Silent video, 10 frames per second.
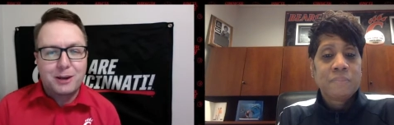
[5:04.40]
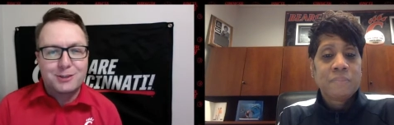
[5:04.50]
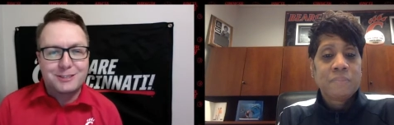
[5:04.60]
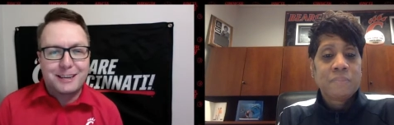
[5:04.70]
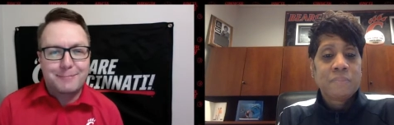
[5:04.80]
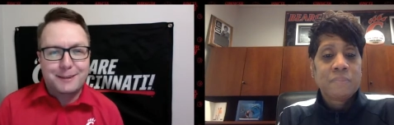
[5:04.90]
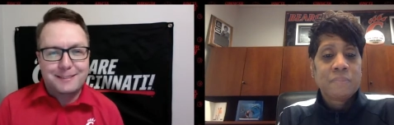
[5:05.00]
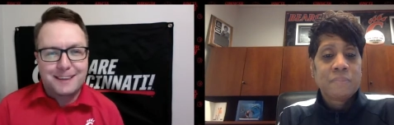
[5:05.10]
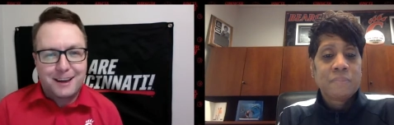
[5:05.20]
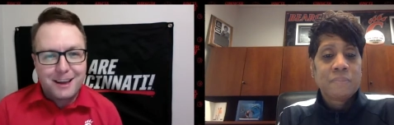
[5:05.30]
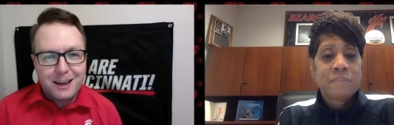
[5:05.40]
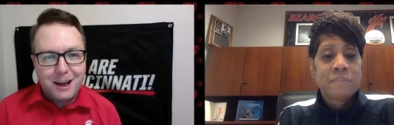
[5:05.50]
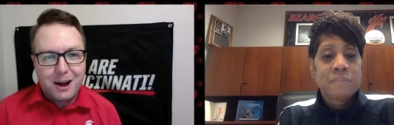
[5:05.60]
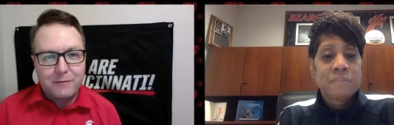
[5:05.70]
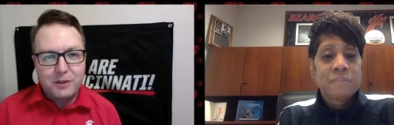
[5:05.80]
Speaker 1: understatement
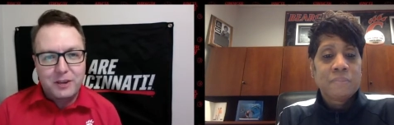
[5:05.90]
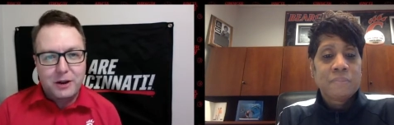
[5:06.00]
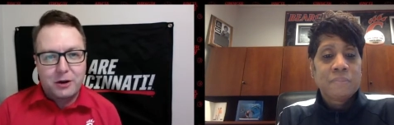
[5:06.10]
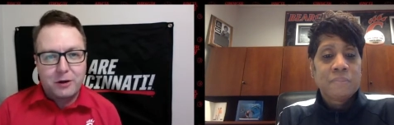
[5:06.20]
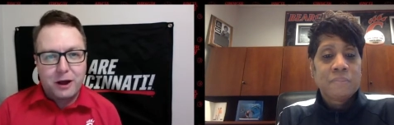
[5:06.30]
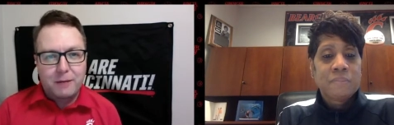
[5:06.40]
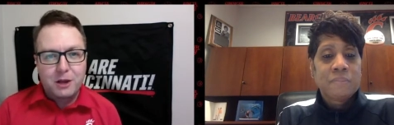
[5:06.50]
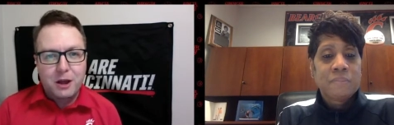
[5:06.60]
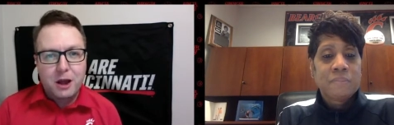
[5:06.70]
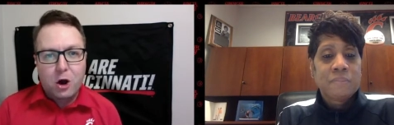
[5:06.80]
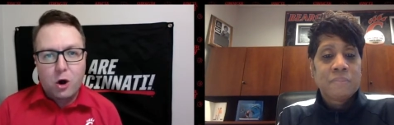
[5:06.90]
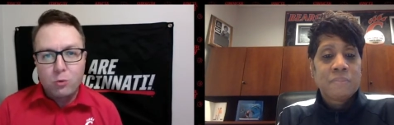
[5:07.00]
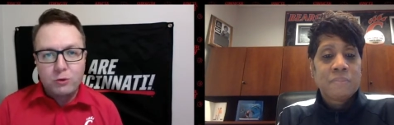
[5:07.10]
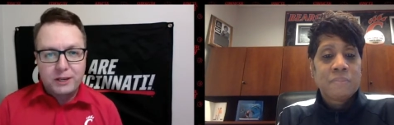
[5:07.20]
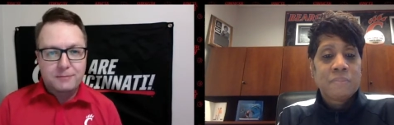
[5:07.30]
of the year
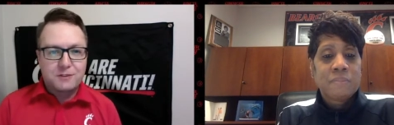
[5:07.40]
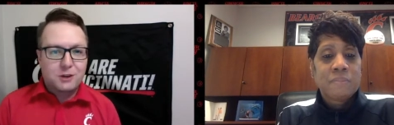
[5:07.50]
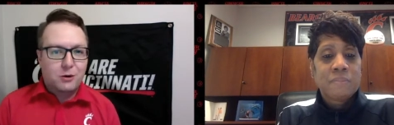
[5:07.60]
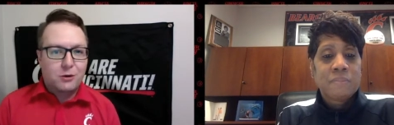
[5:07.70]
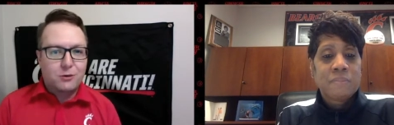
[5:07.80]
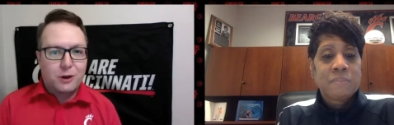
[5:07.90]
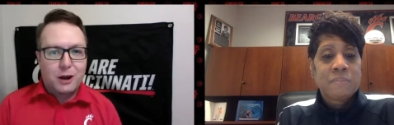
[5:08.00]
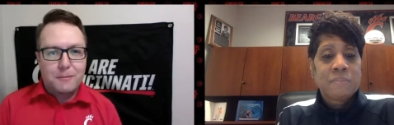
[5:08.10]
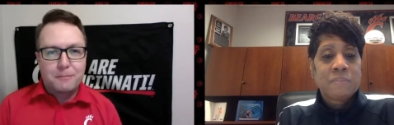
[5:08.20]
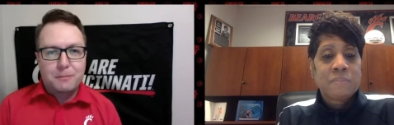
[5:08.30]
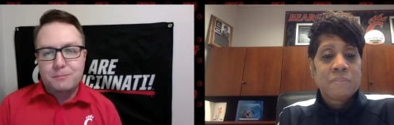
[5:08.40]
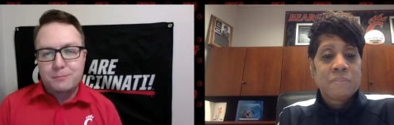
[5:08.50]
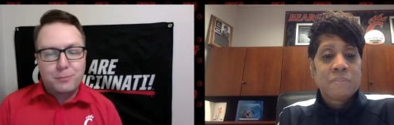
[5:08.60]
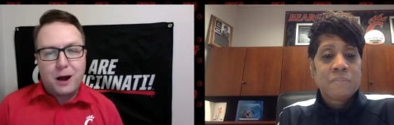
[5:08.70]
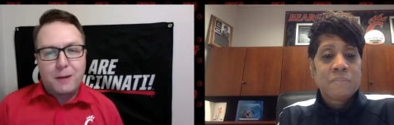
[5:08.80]
only saw her uh,
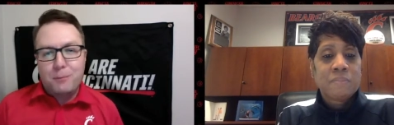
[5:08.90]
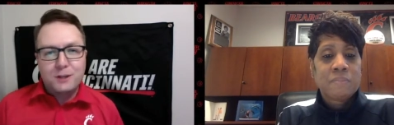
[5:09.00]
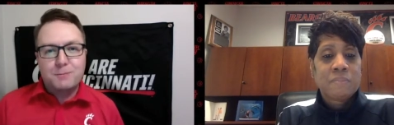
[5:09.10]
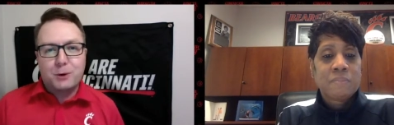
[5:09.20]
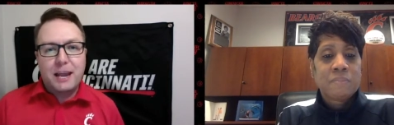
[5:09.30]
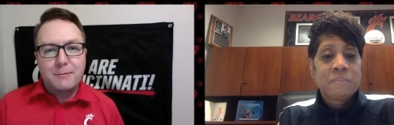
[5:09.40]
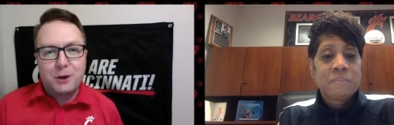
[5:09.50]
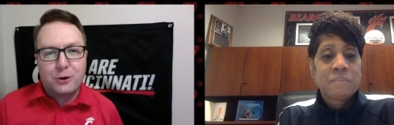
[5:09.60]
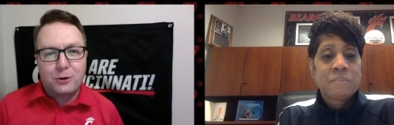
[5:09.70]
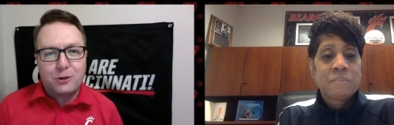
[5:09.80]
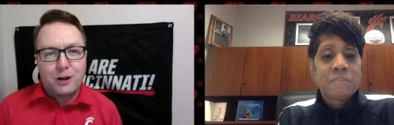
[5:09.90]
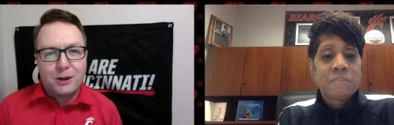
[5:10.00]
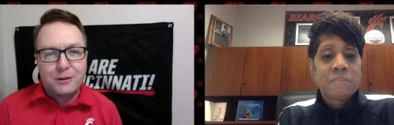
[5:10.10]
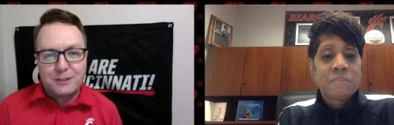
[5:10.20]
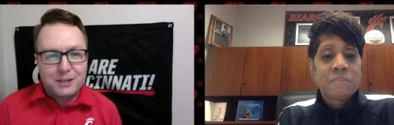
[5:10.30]
uh, points per game total uh,
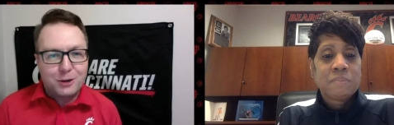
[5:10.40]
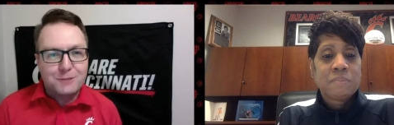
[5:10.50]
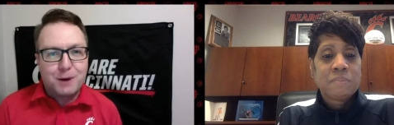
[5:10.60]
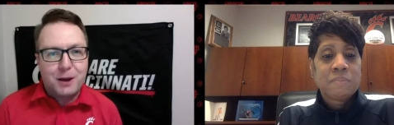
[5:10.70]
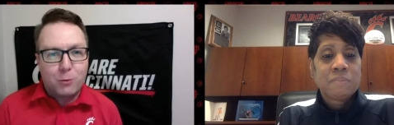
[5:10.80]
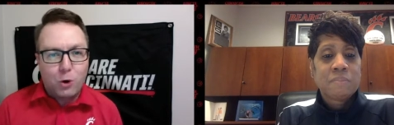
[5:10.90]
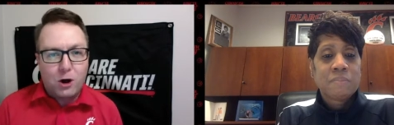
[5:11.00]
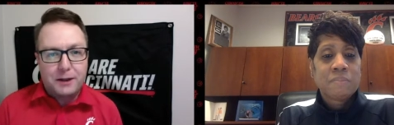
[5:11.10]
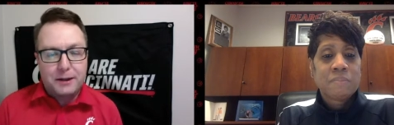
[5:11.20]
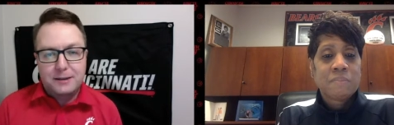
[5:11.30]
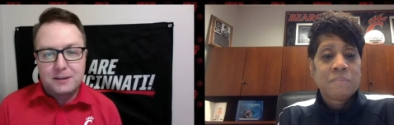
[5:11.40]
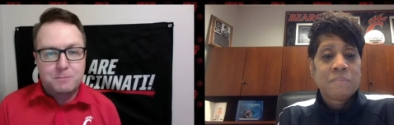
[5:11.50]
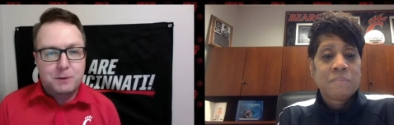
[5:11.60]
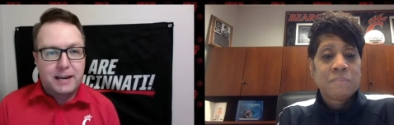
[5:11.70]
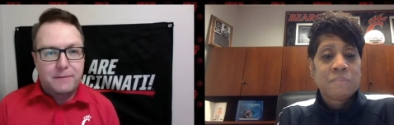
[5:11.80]
decreased by one, uh,
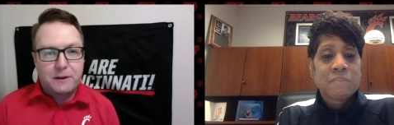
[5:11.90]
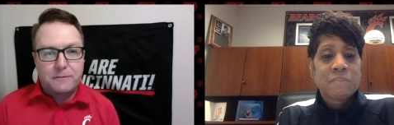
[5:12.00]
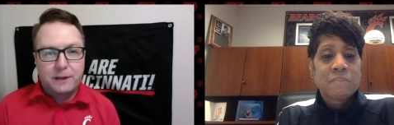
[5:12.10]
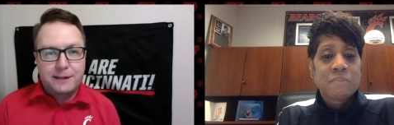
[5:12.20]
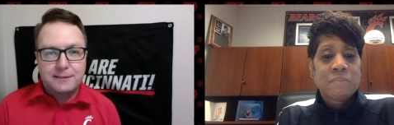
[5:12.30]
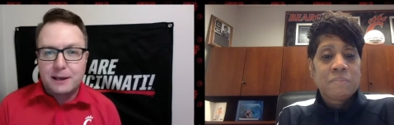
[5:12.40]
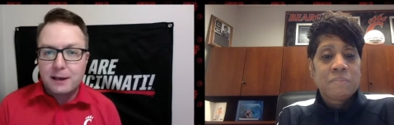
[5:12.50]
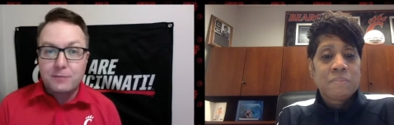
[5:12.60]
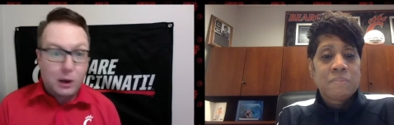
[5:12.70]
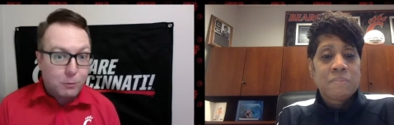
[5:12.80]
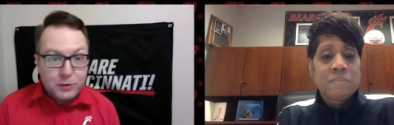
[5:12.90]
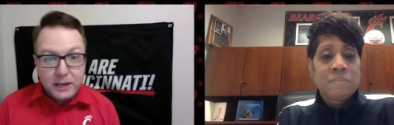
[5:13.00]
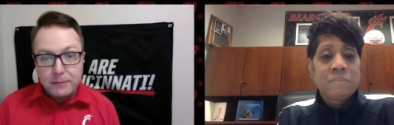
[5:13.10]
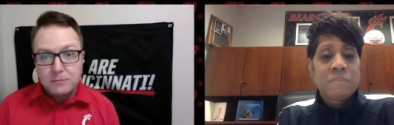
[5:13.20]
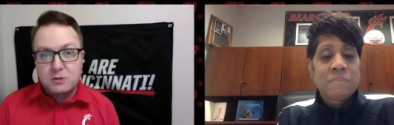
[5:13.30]
despite having to face double
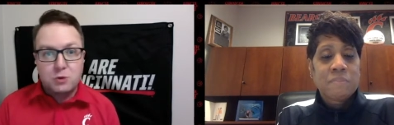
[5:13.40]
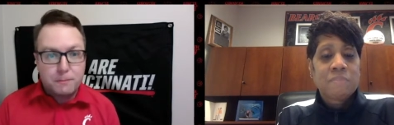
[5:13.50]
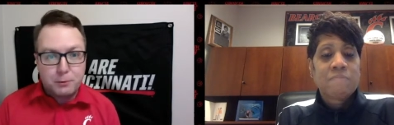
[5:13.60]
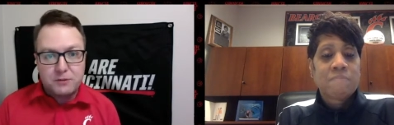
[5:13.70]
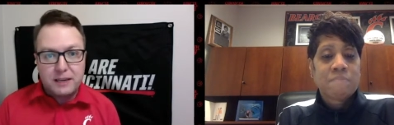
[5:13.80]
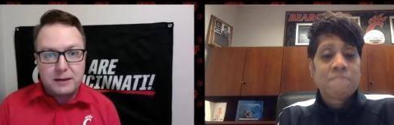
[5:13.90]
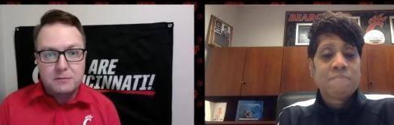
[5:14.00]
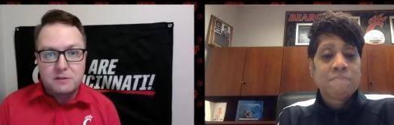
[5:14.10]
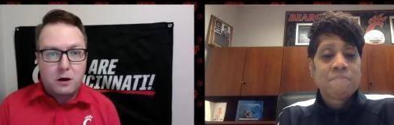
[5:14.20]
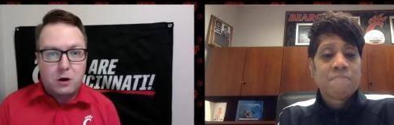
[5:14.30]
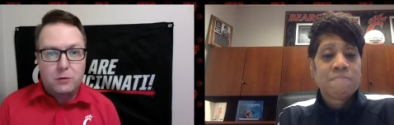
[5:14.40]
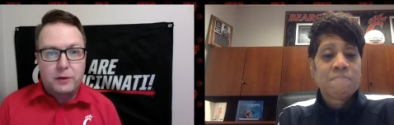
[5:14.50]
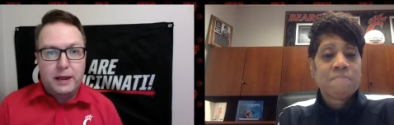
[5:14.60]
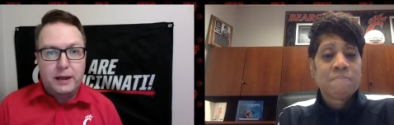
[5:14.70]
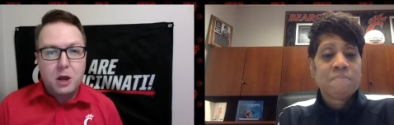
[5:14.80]
teams, triple teams uh, all
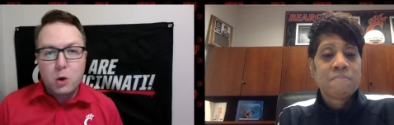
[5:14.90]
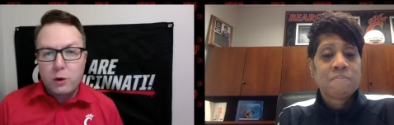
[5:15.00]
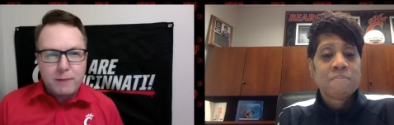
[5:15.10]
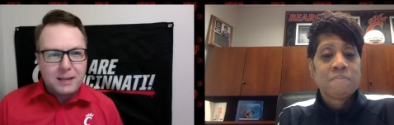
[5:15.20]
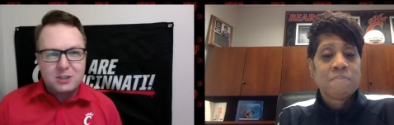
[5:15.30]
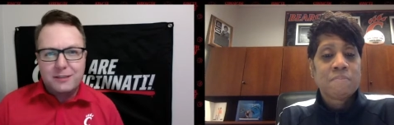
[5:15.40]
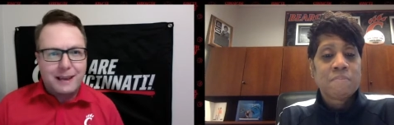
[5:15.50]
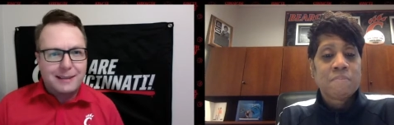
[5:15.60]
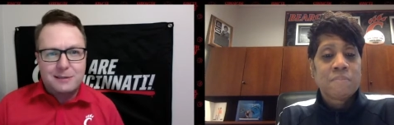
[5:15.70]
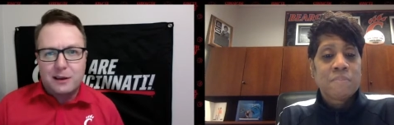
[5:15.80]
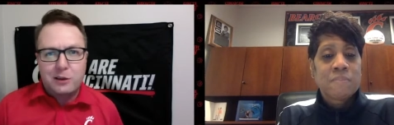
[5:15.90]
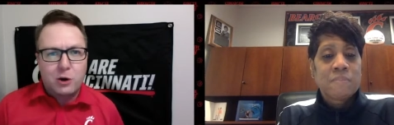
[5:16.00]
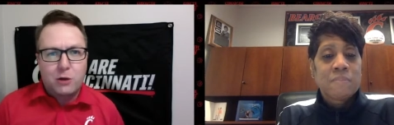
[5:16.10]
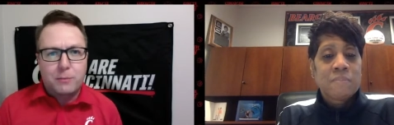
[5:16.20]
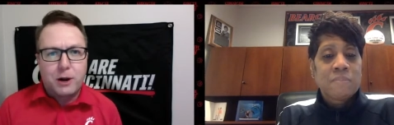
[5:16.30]
day. And we have mentioned that uh, you
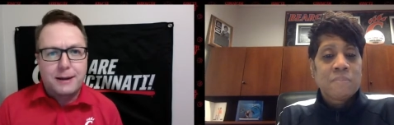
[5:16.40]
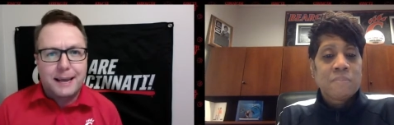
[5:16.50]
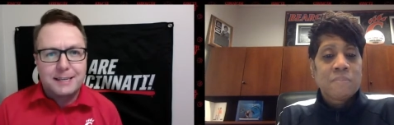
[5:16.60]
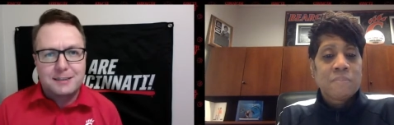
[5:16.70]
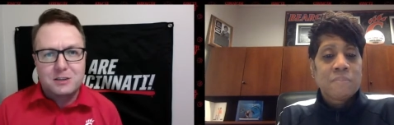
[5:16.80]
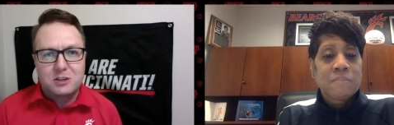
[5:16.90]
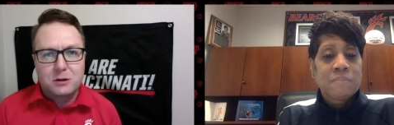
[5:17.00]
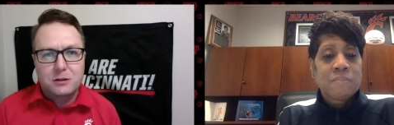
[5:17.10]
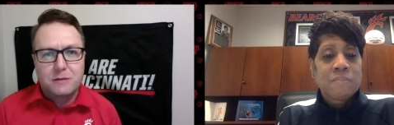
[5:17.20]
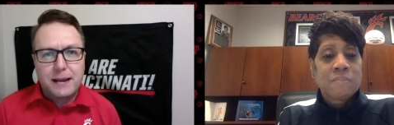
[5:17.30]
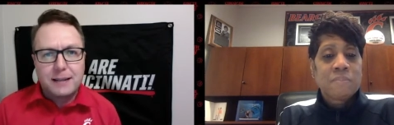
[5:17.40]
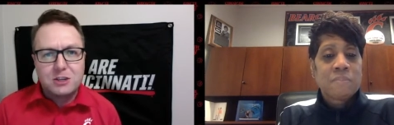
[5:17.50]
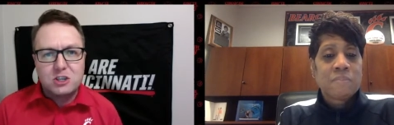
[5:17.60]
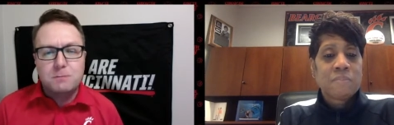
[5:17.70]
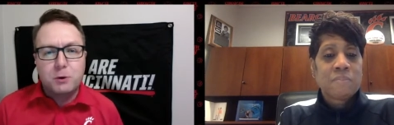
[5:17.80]
know on the broadcast this year, the fact that
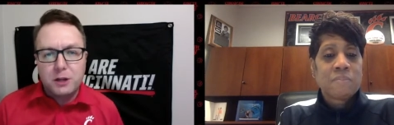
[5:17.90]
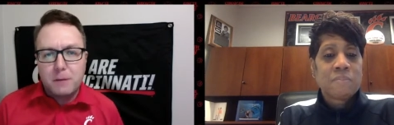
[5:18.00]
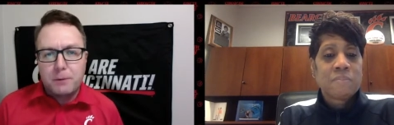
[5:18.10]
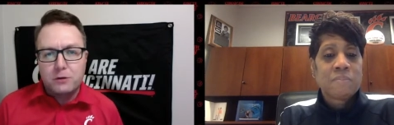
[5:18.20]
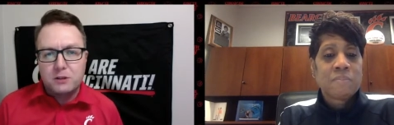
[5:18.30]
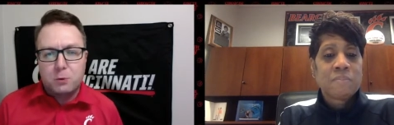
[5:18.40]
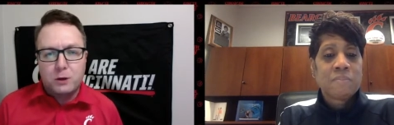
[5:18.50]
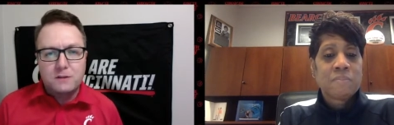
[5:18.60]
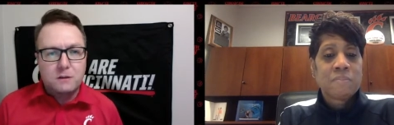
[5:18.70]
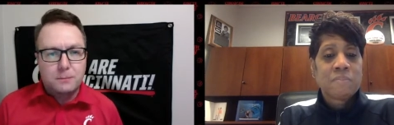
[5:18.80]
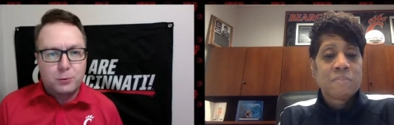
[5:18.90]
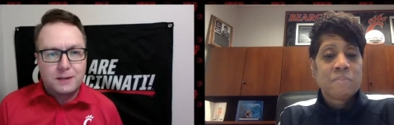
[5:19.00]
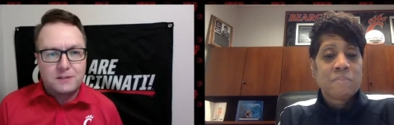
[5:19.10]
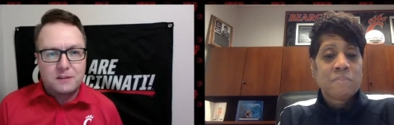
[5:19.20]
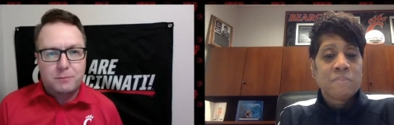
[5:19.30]
she's putting up all these points is
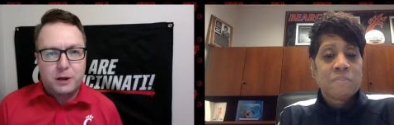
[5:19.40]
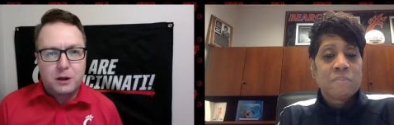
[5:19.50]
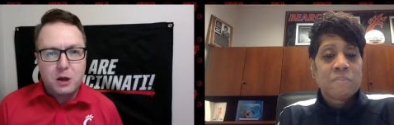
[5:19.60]
impressive, but